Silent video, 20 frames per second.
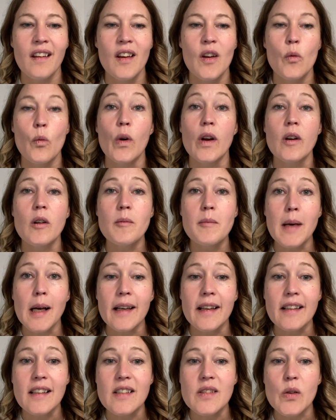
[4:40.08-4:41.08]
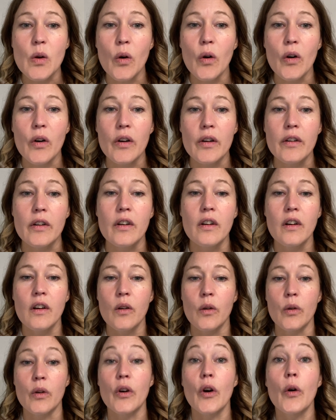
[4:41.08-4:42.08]
When our mind is on
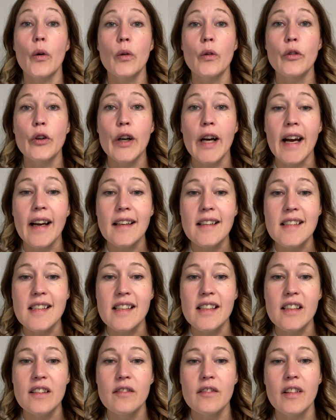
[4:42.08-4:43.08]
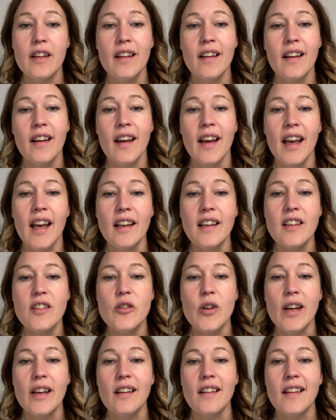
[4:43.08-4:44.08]
or overactive and
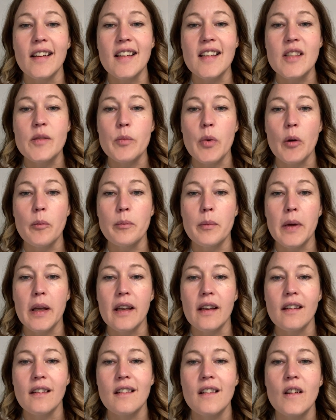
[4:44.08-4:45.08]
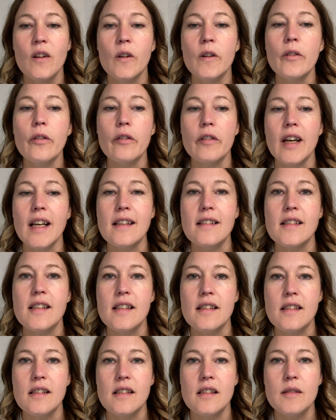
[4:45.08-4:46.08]
adrenaline is pumping, our threat
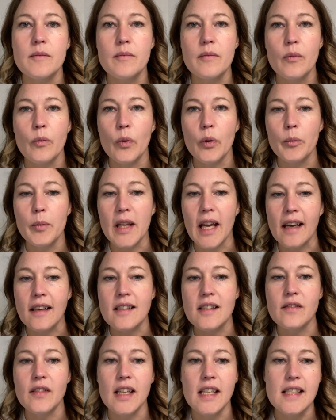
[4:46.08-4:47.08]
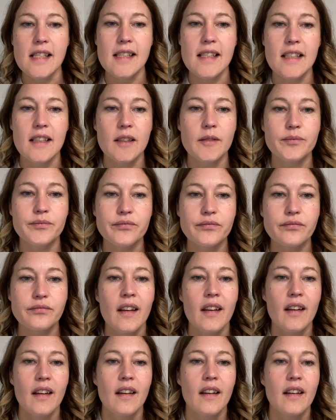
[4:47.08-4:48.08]
system will be activated.
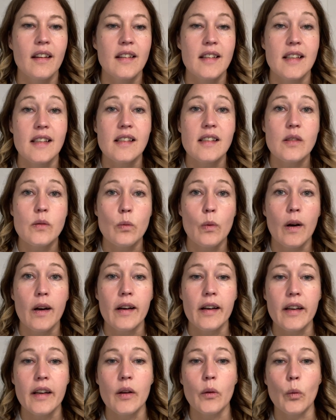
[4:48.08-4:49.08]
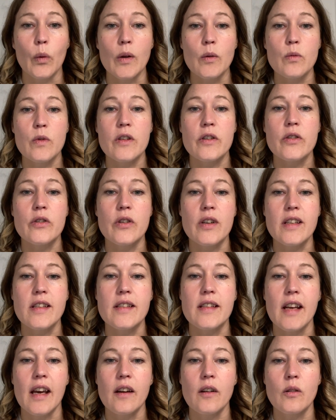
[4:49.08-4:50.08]
This is why, when we're
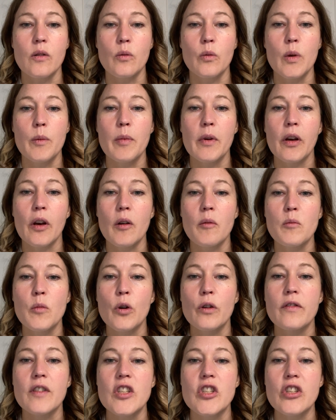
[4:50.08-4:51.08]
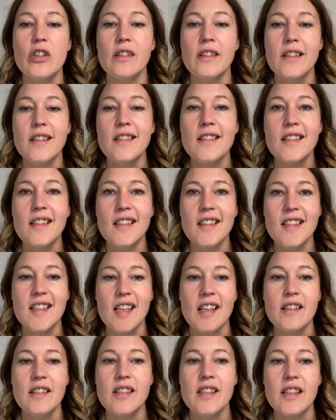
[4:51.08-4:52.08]
stressed out, we become more vigilant and
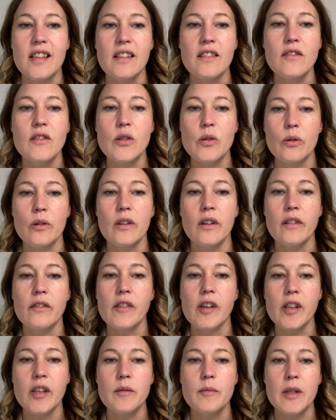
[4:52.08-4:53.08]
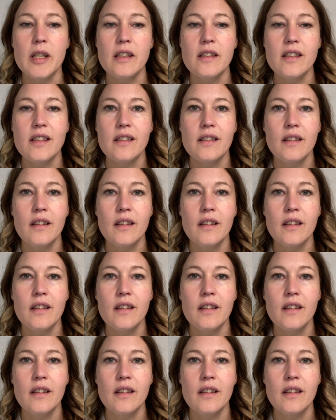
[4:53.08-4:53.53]
attentive to our environment.